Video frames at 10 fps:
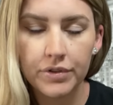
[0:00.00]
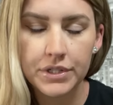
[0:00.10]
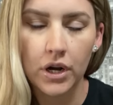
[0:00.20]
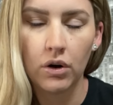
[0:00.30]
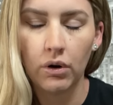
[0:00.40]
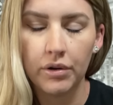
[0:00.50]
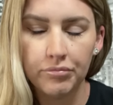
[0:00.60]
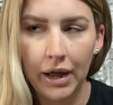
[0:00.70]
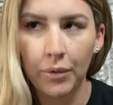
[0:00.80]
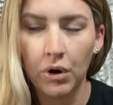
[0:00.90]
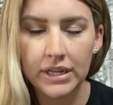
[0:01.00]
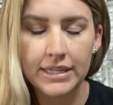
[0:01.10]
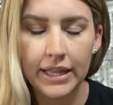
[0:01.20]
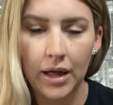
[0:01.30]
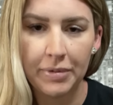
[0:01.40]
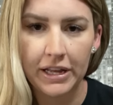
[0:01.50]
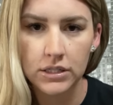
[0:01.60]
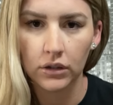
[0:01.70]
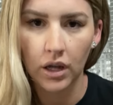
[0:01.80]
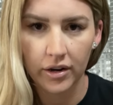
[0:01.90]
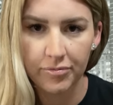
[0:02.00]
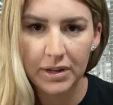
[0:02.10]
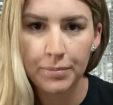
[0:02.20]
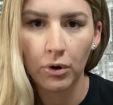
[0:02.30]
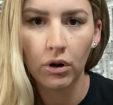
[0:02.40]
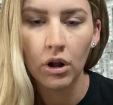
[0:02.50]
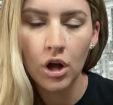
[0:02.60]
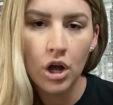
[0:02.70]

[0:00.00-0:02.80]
So I want to say that because a lot of people